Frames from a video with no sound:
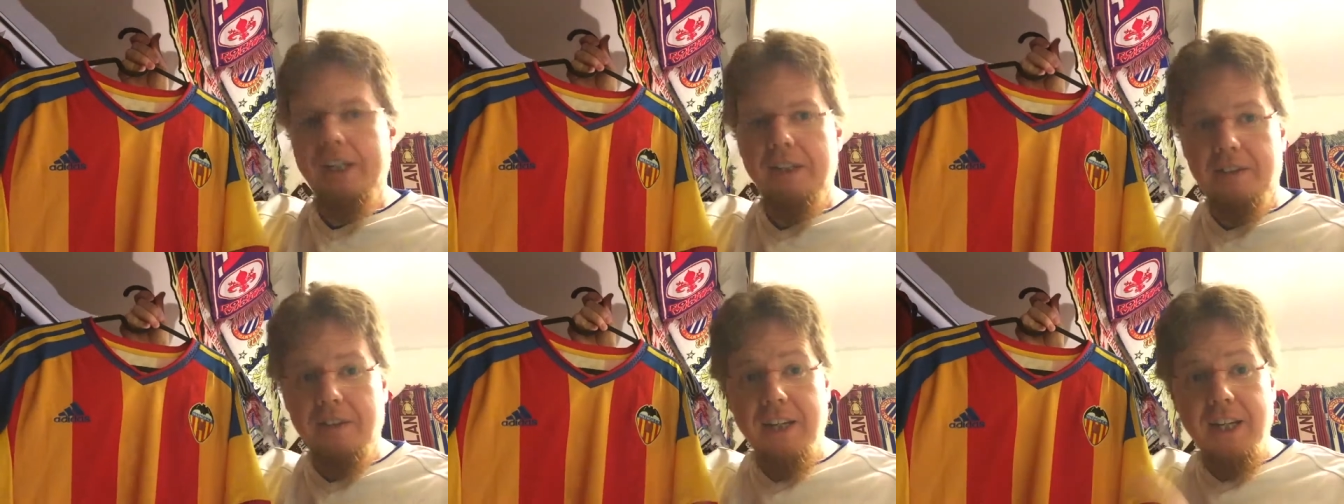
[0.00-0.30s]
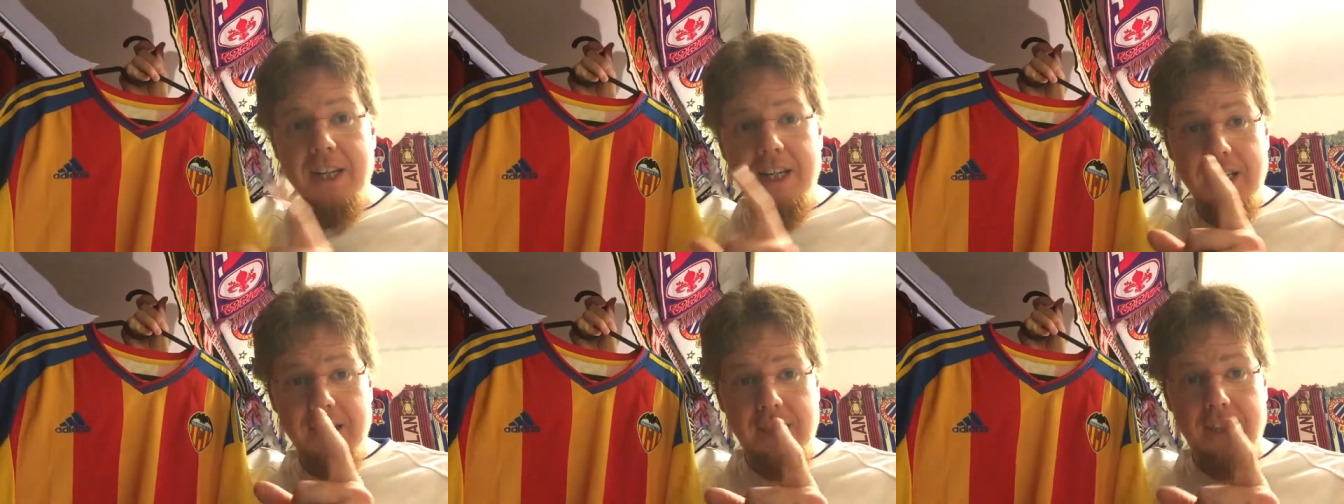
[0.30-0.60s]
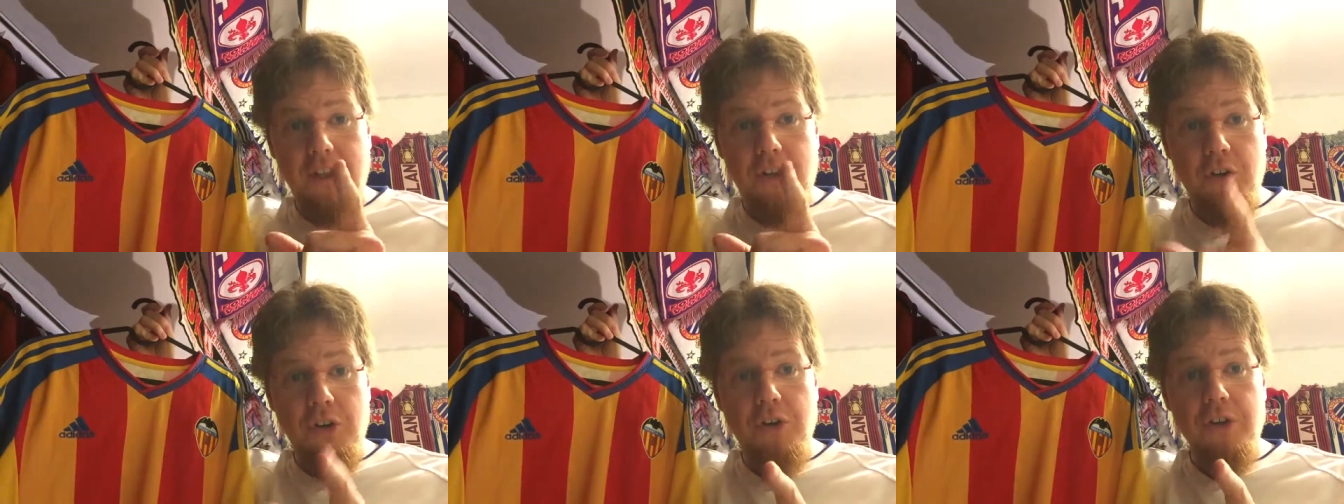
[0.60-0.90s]
And
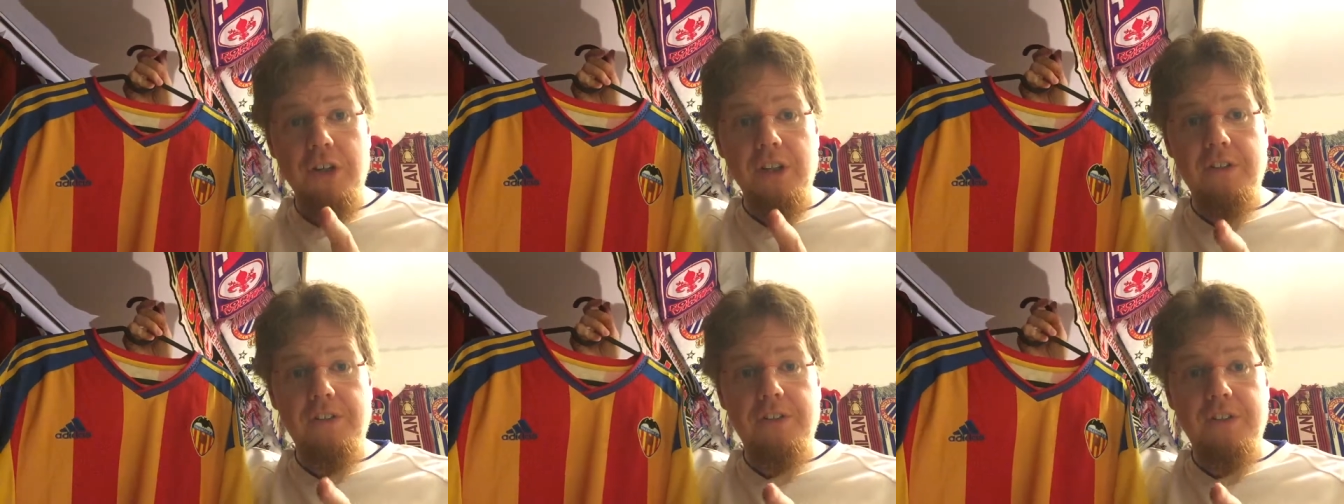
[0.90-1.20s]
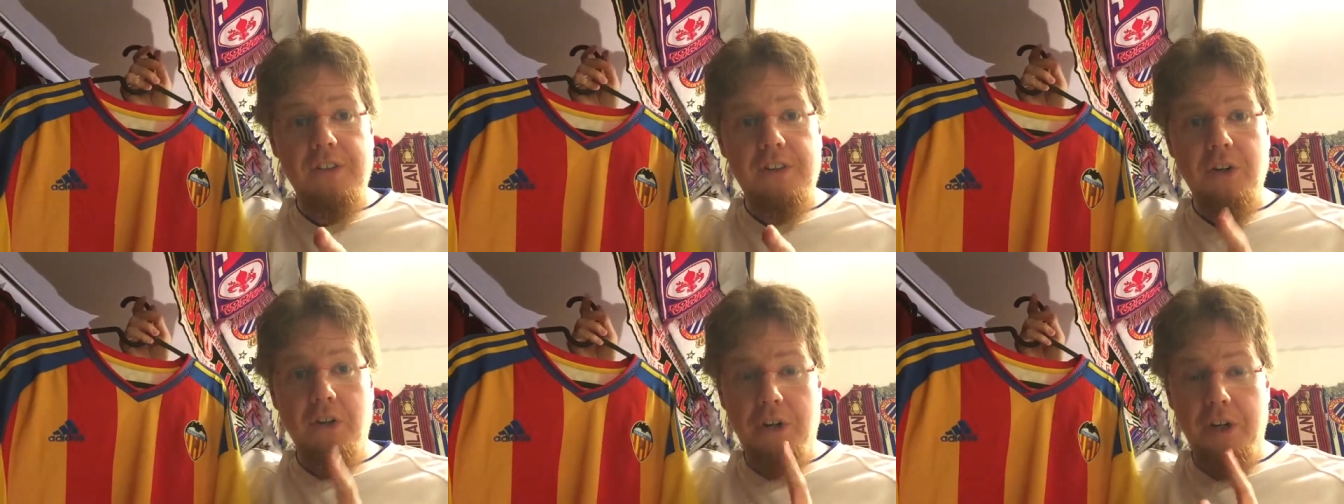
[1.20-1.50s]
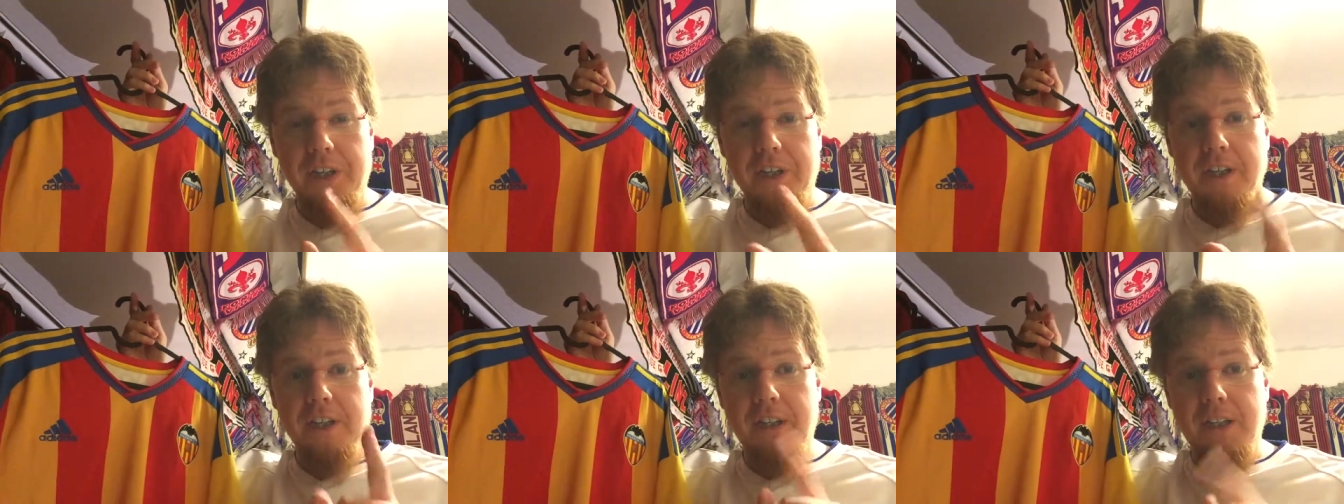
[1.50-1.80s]
the current
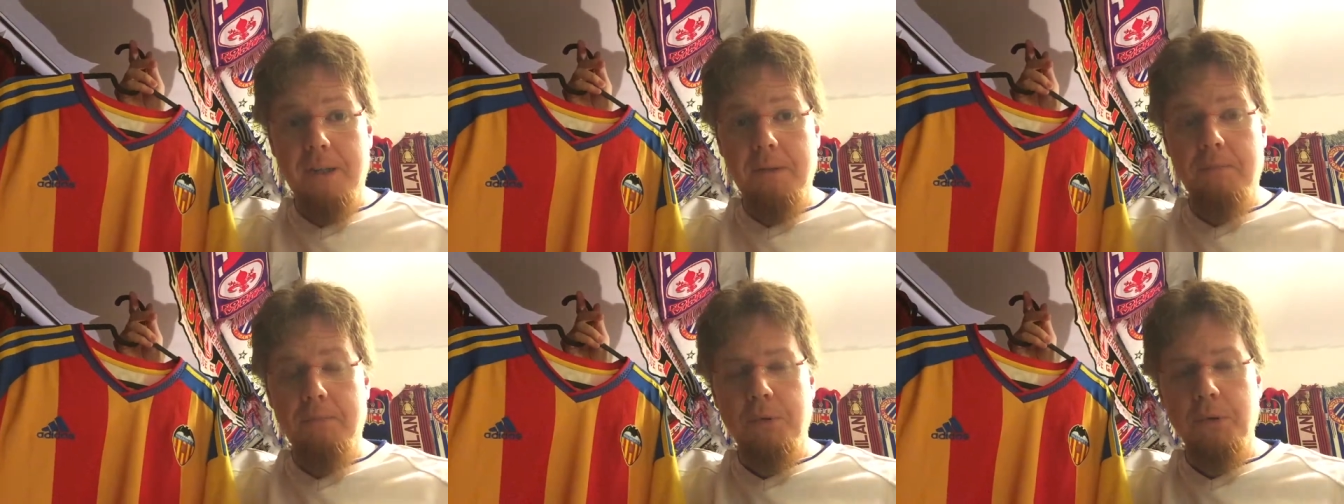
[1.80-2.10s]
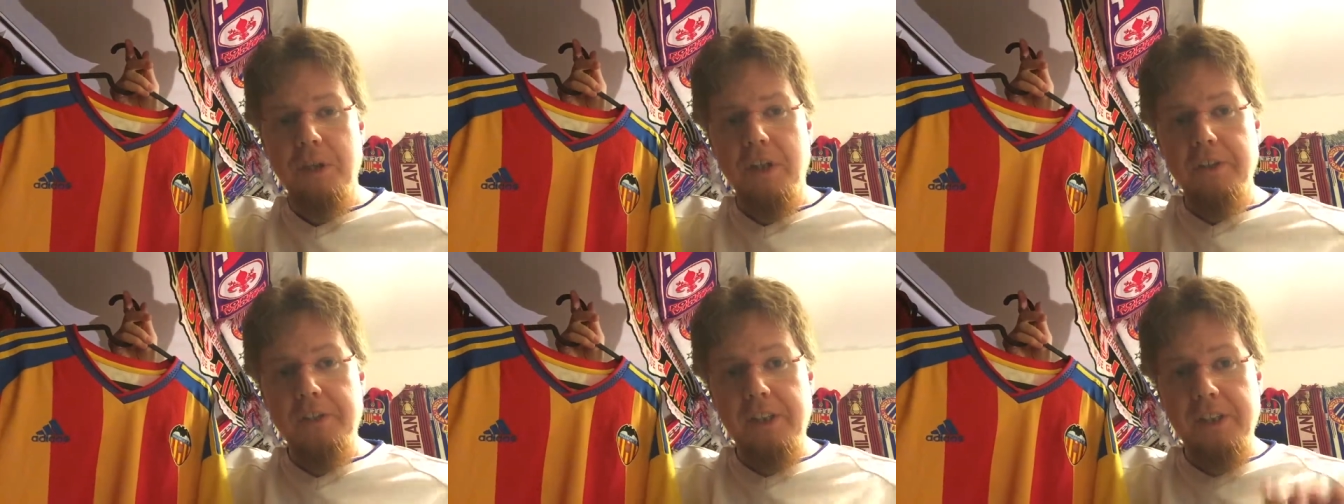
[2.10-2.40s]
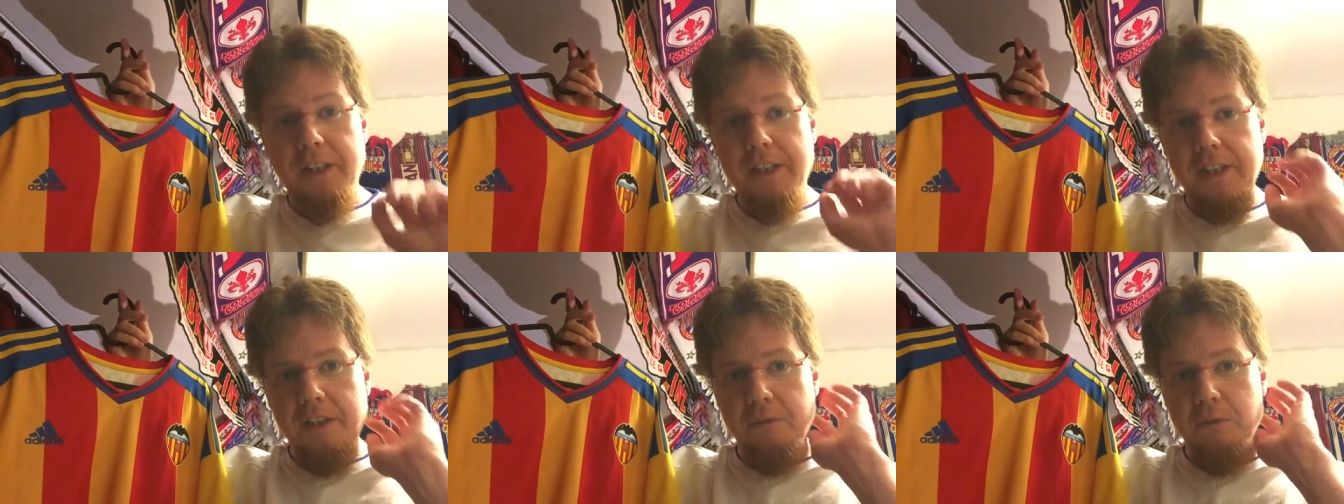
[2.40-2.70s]
currently they put out
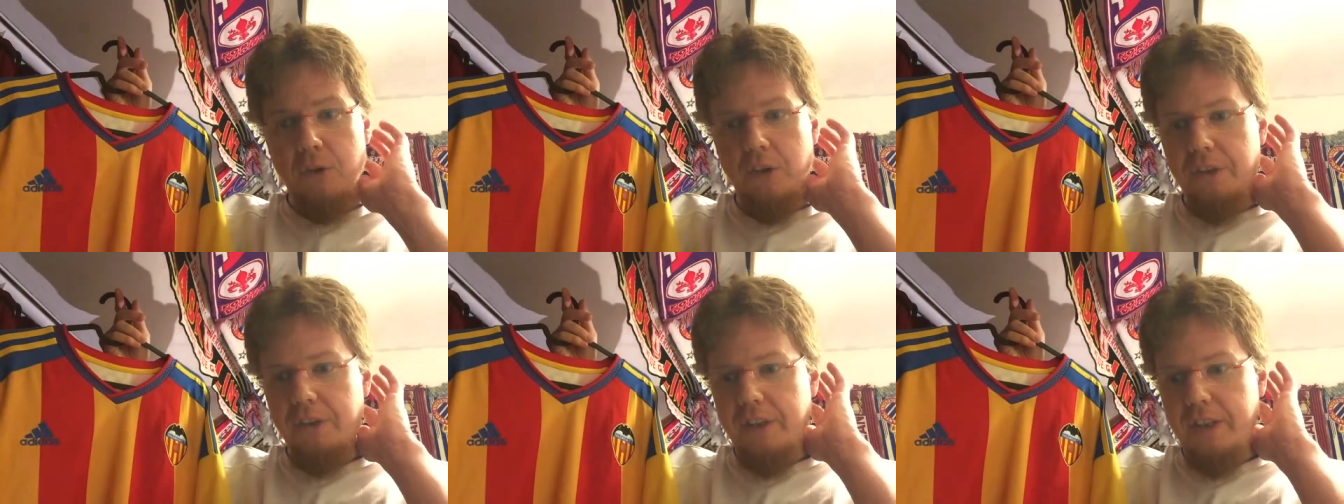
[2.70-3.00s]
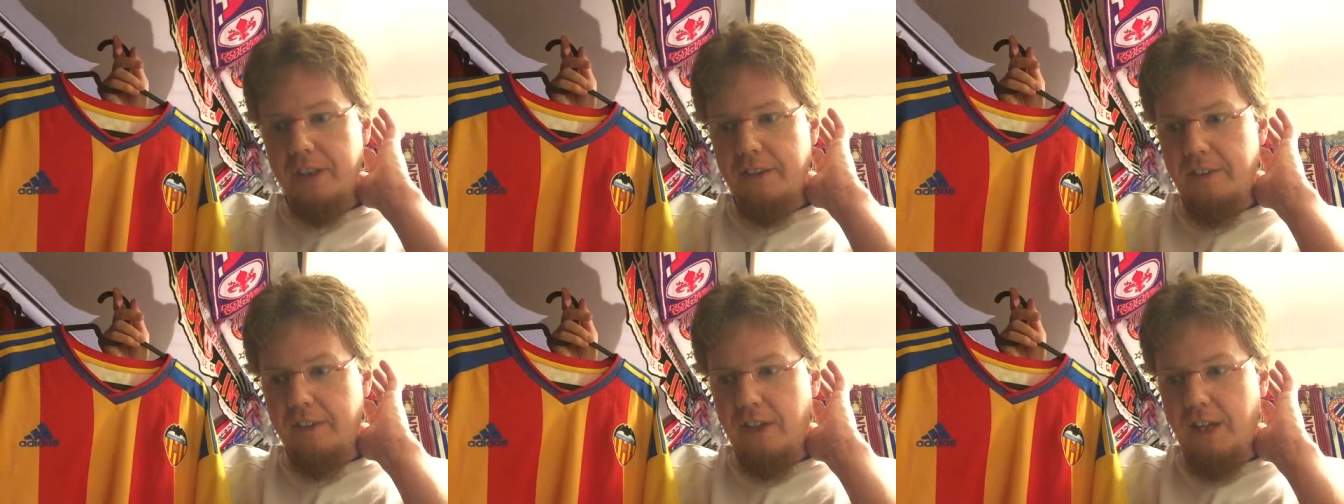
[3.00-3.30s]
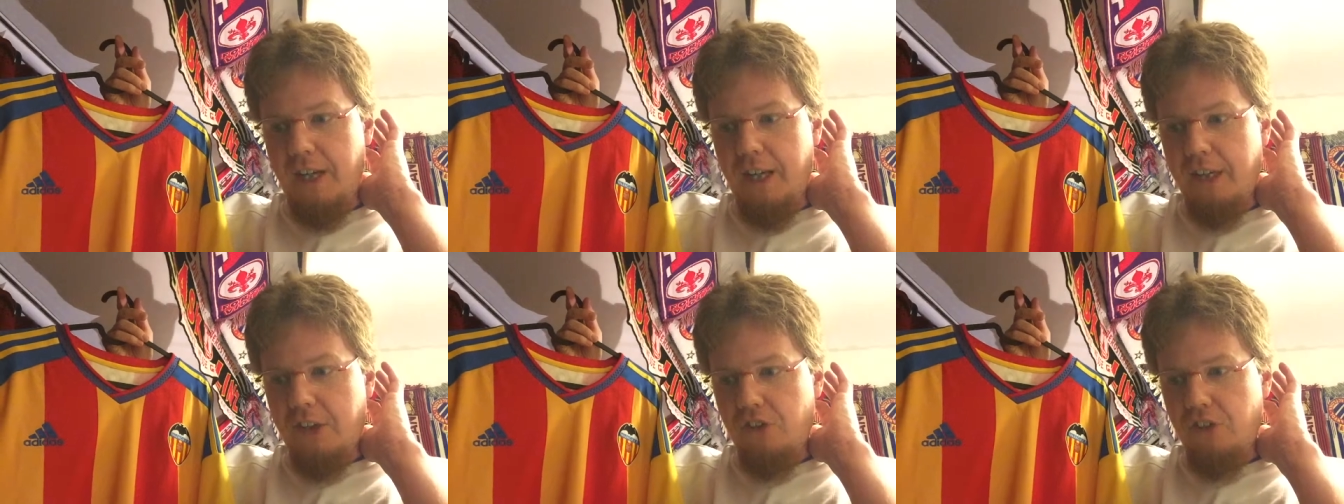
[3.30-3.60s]
another one that
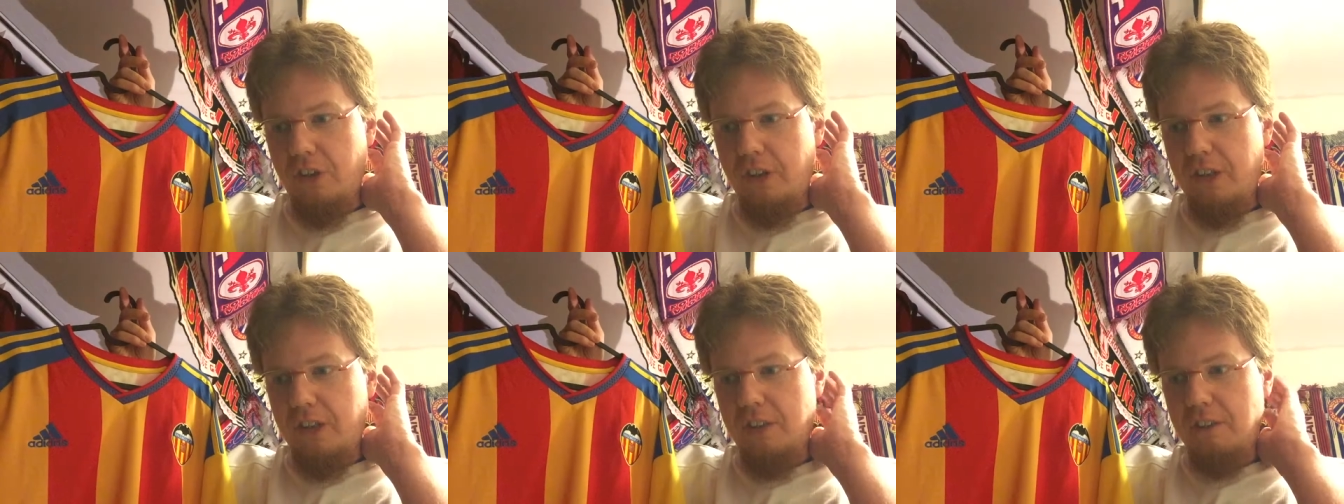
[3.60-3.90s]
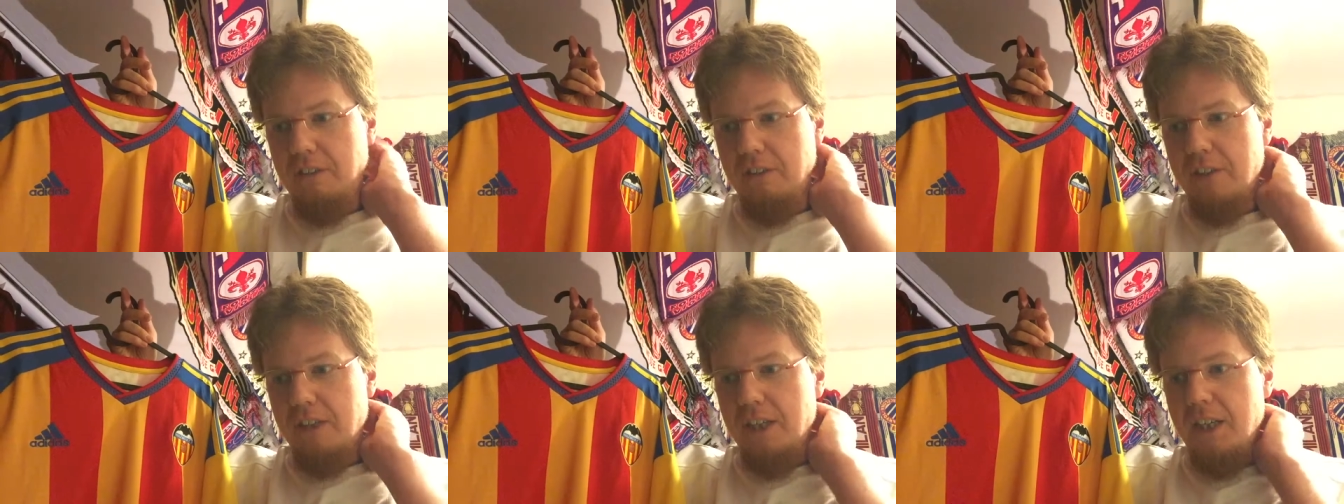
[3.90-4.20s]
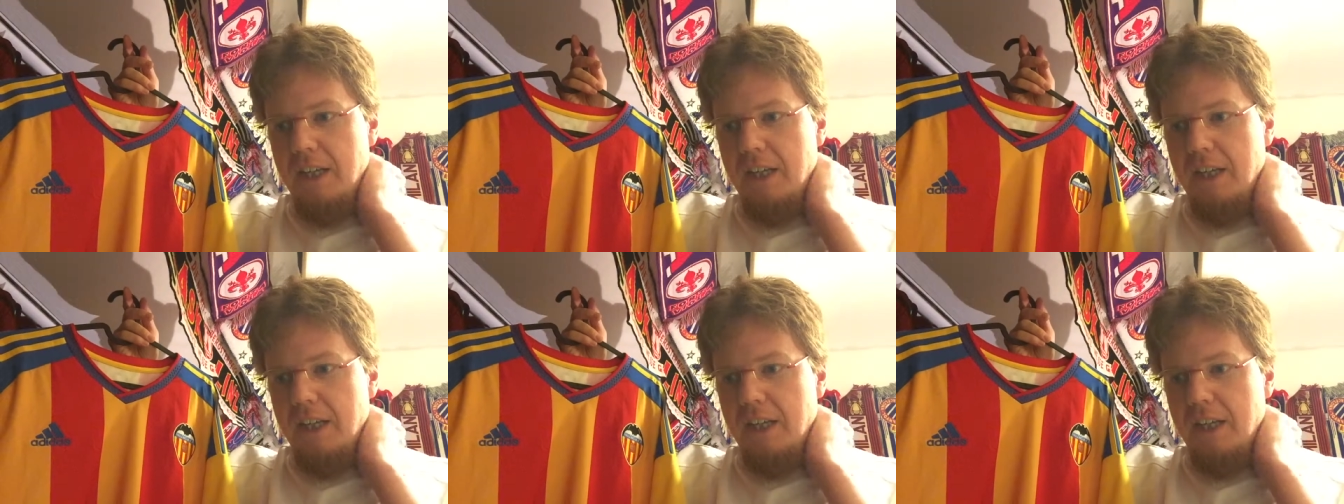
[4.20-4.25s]
actually,